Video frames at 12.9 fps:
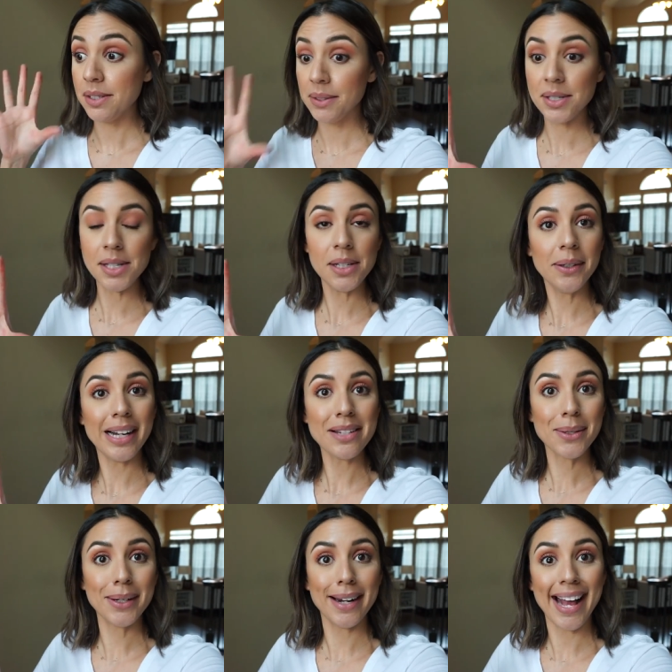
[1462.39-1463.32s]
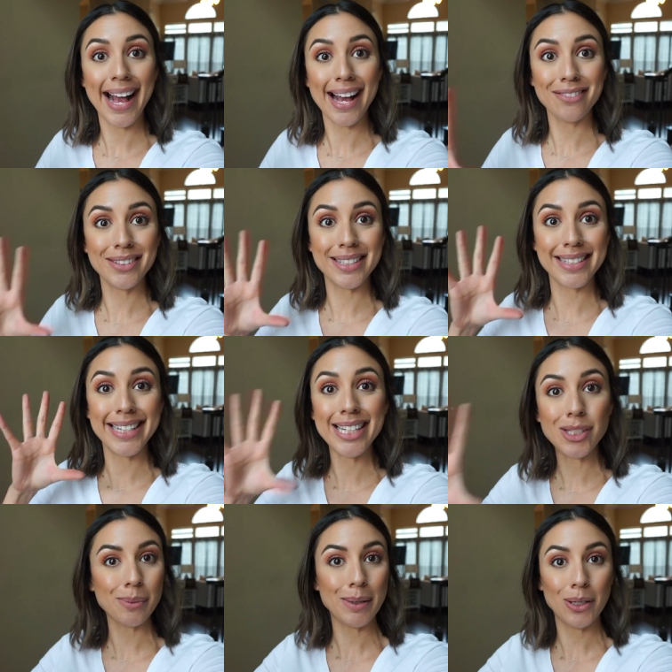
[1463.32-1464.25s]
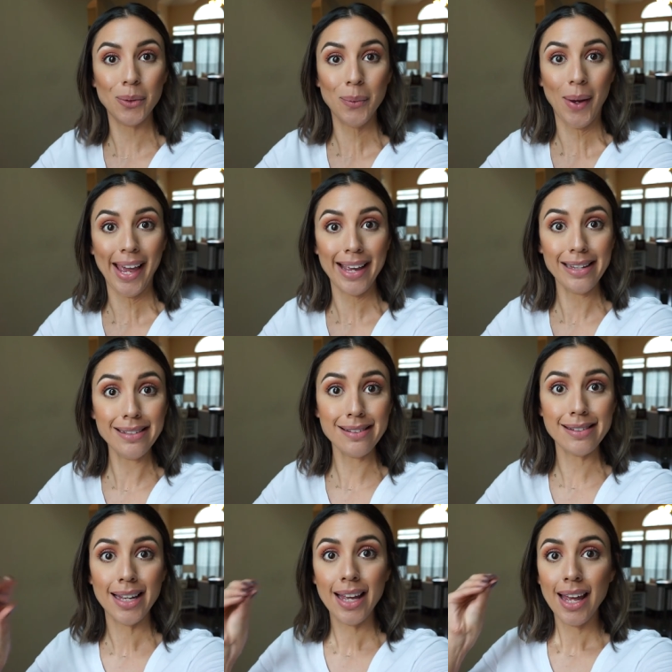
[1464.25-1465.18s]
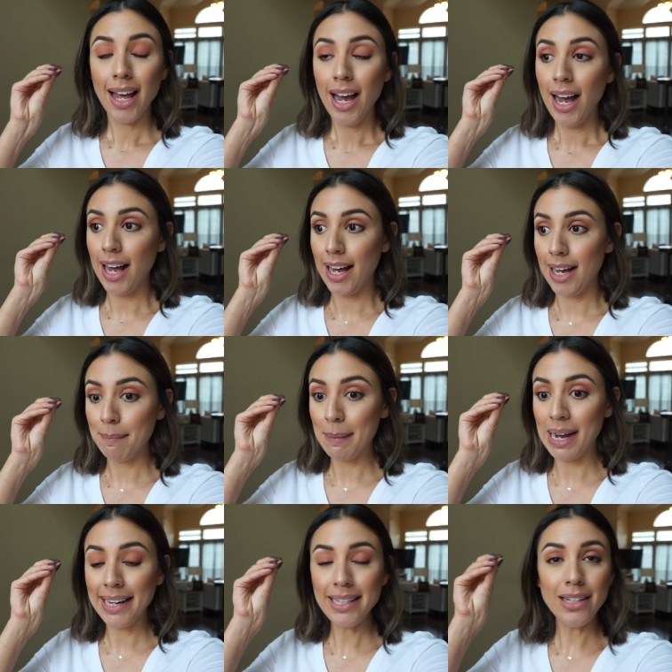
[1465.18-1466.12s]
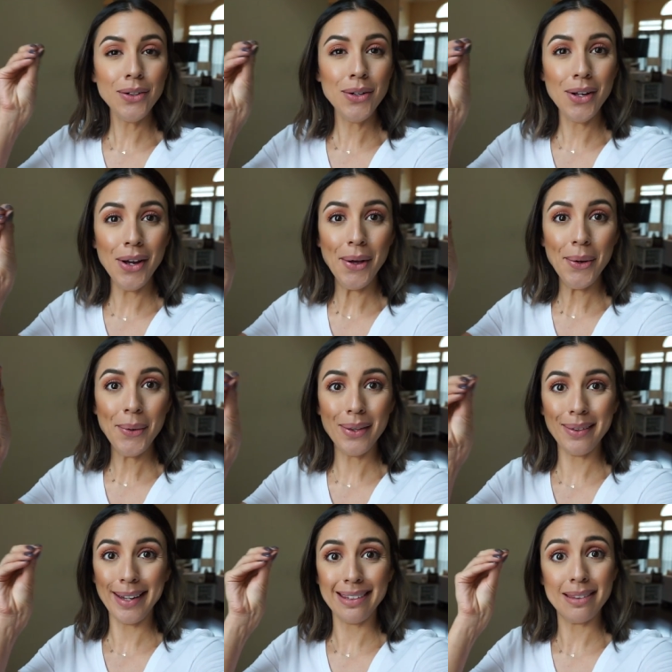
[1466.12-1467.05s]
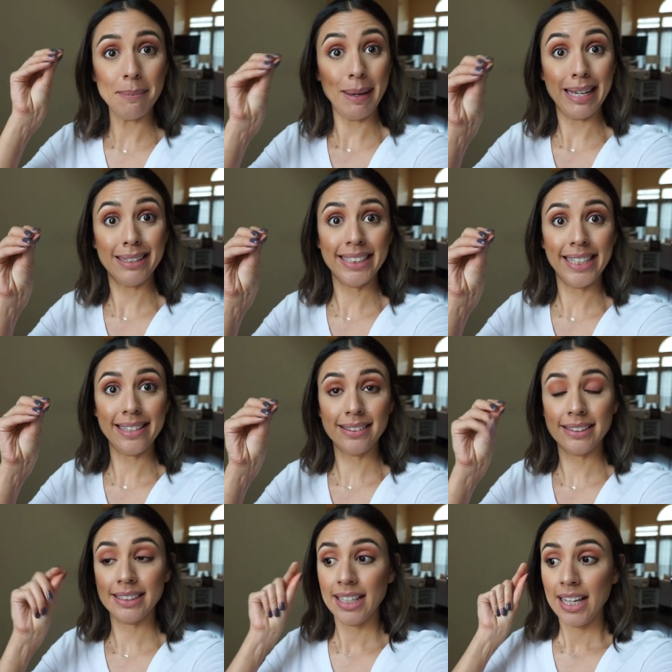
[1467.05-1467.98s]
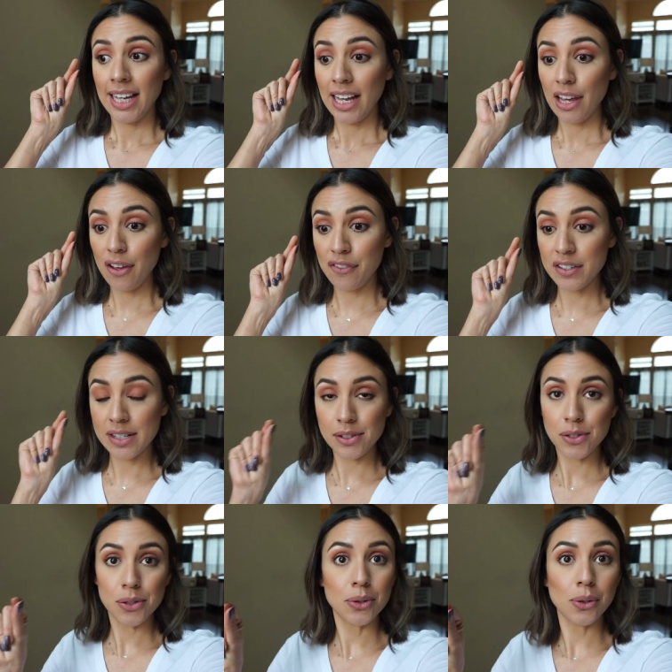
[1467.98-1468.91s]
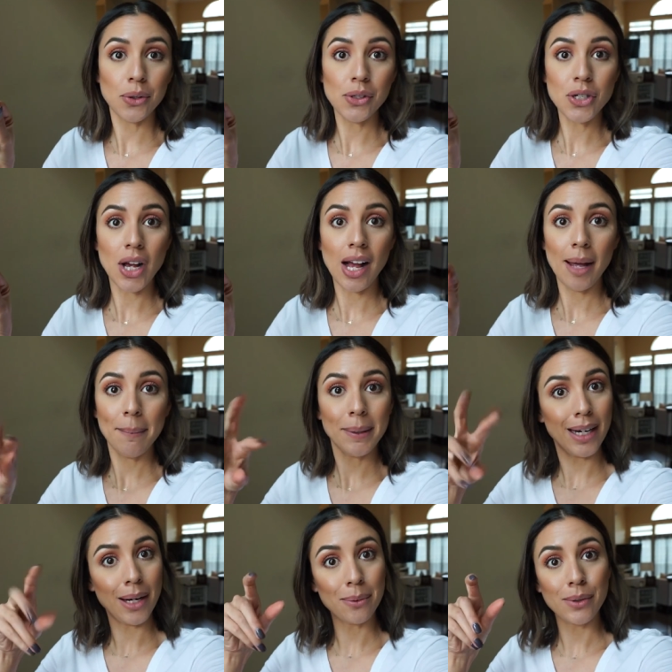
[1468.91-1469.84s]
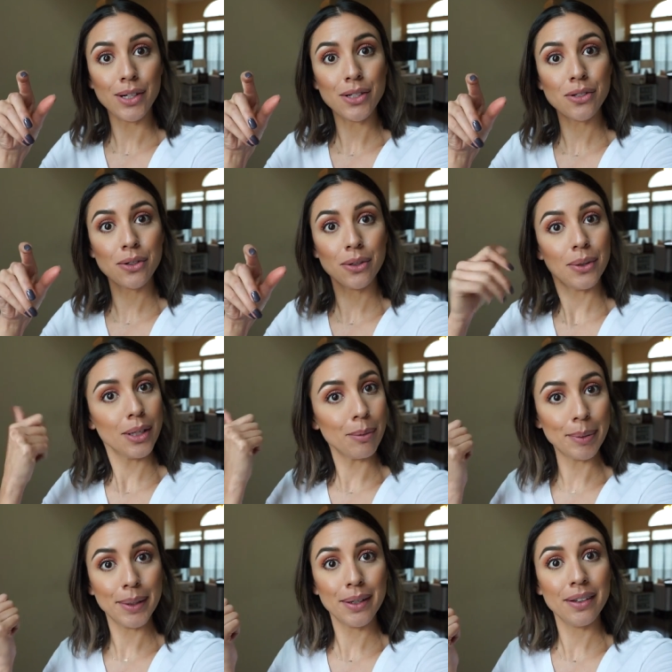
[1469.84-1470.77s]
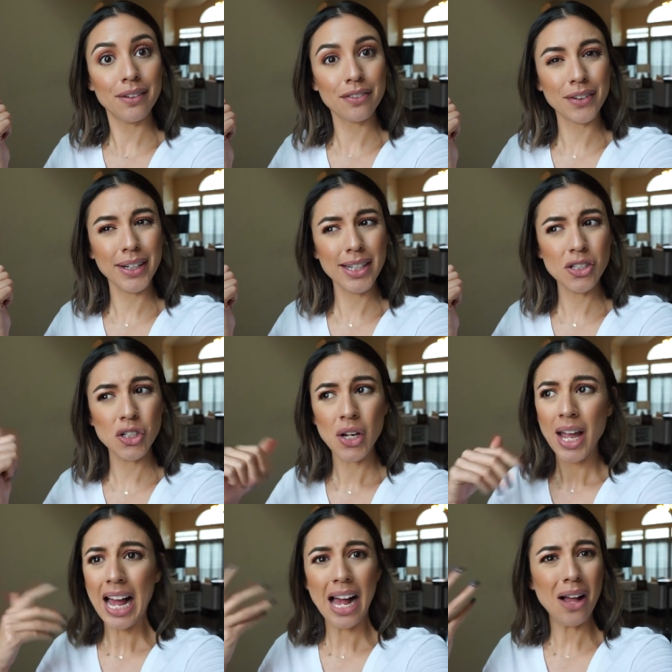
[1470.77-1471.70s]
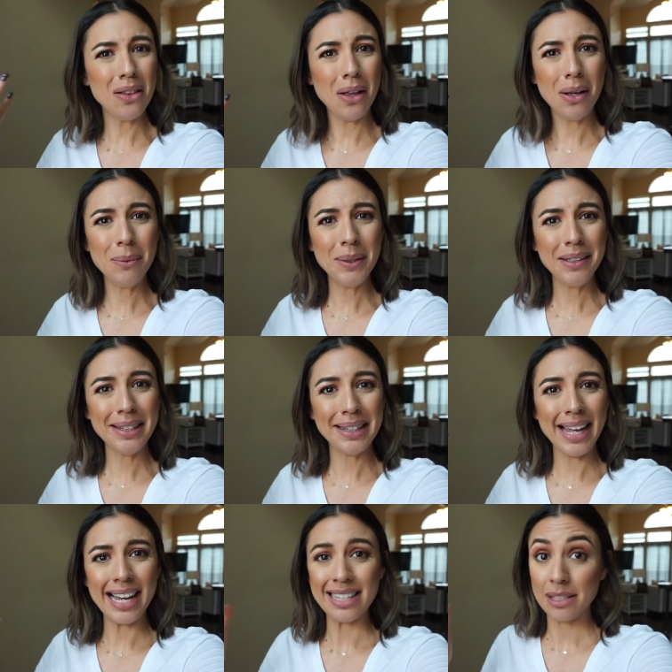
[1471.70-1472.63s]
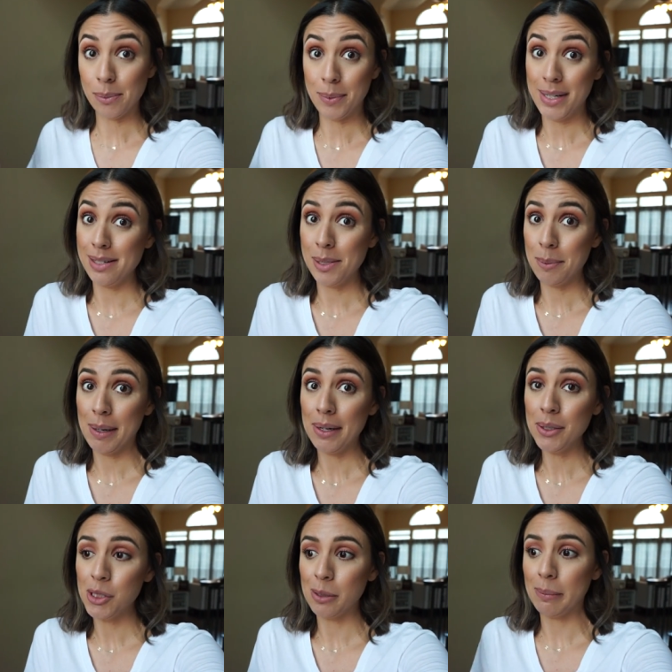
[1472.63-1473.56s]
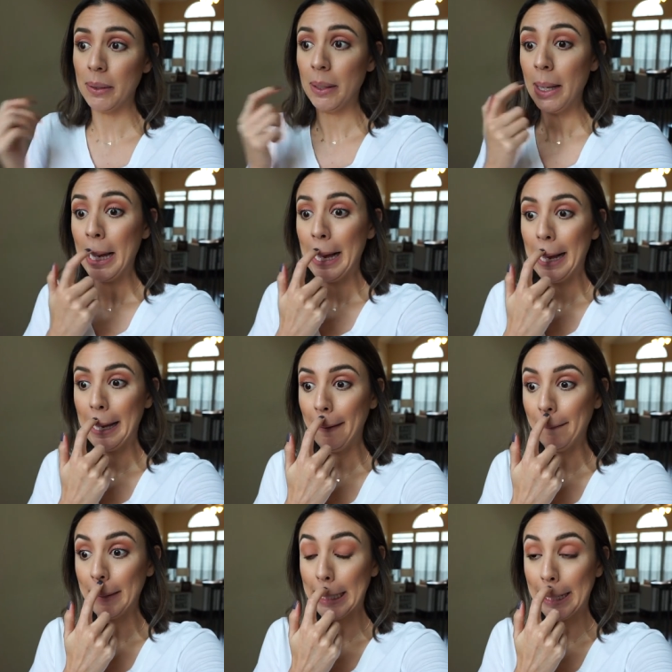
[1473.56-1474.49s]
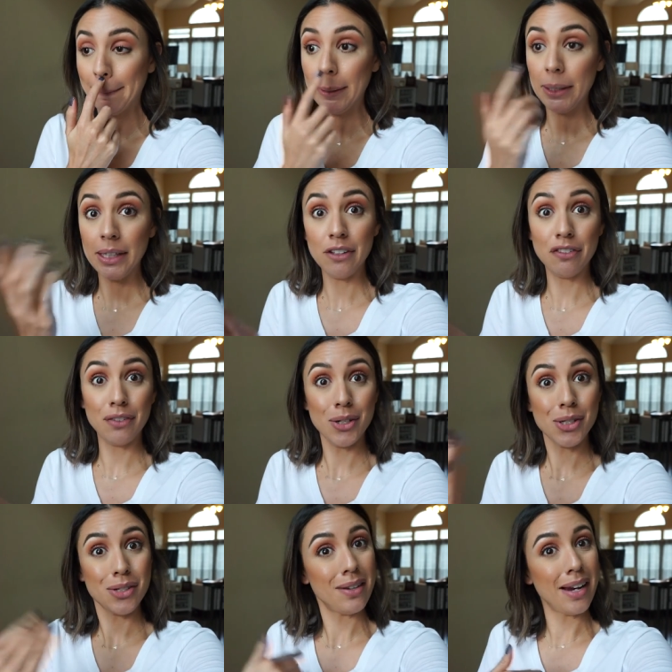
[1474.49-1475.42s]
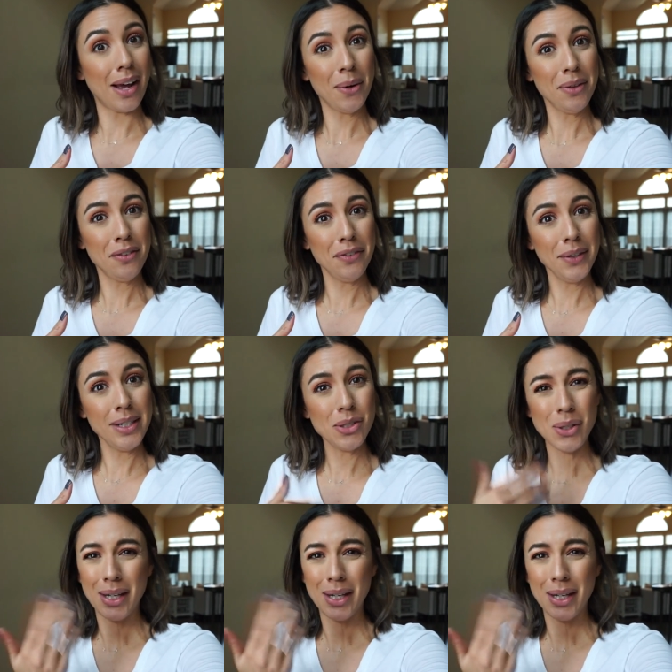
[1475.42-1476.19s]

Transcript: Seriously, you guys are gonna have to teach me your ways. Um, I need to know like the basics. If it's a screw top, can I rescrew it and put it in the fridge? How long will it last? When is it perishable? Um, can I put it in the fridge and then out of the fridge?